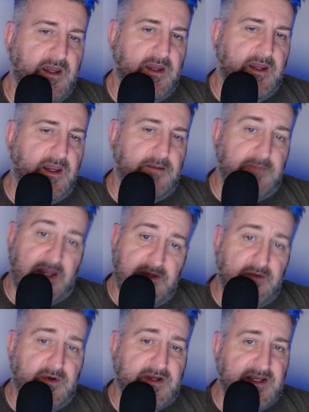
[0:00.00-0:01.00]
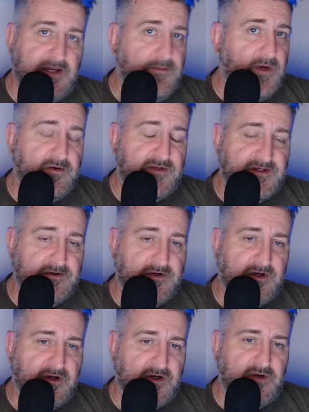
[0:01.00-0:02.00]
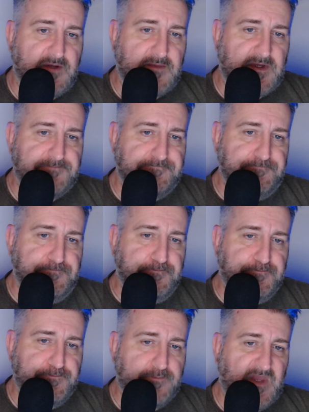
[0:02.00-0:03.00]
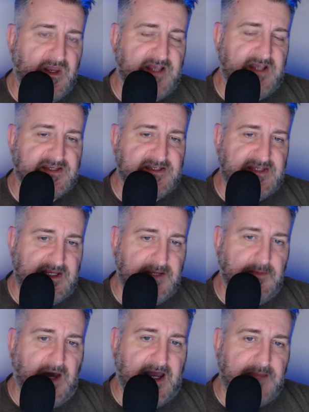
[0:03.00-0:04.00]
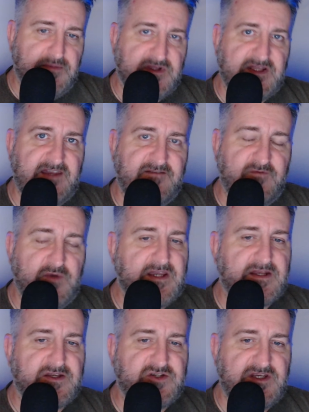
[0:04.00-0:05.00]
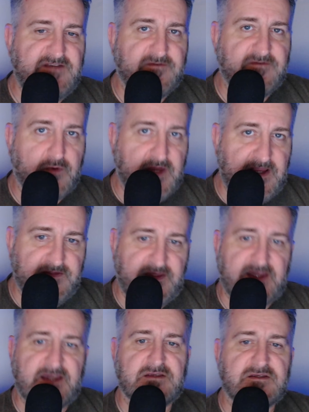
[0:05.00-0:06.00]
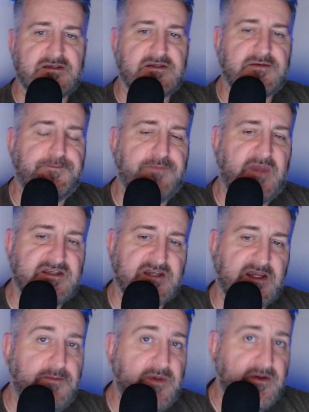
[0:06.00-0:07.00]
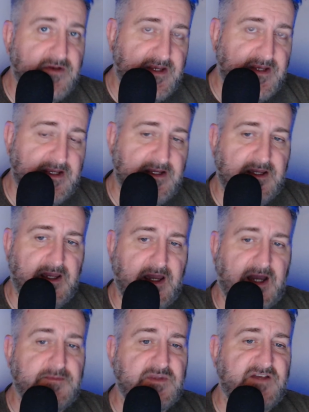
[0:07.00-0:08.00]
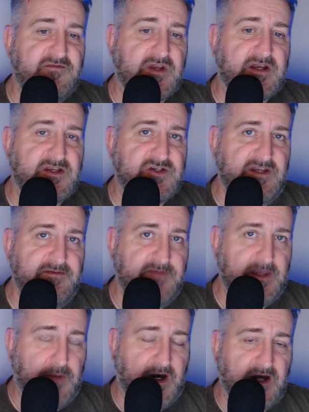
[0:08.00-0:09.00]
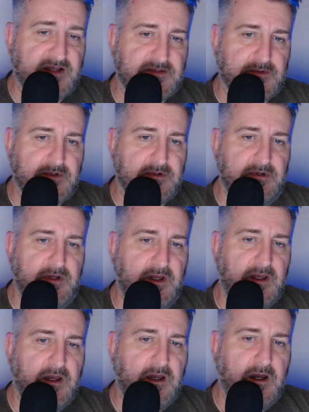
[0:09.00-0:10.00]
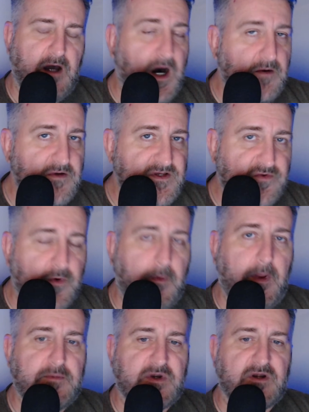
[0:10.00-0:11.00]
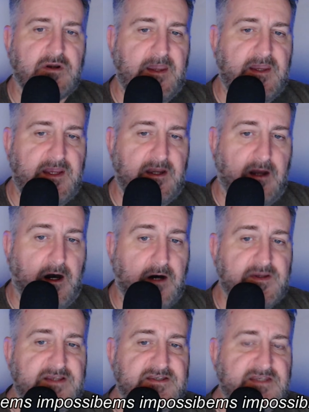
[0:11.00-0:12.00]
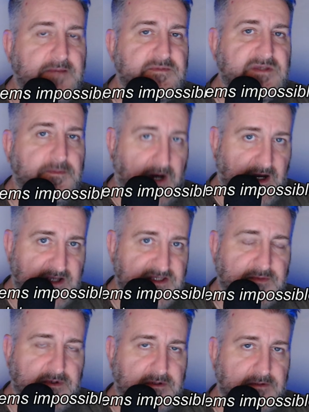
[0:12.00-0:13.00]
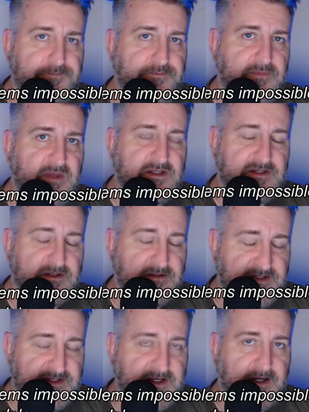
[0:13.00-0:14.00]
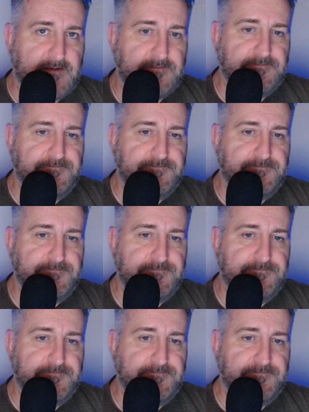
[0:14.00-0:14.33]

and maybe one day a boat and sonar equipment. As a team, I believe we can achieve great things. As a community, I believe we can achieve the impossible. Always remember it always seems impossible until it's done.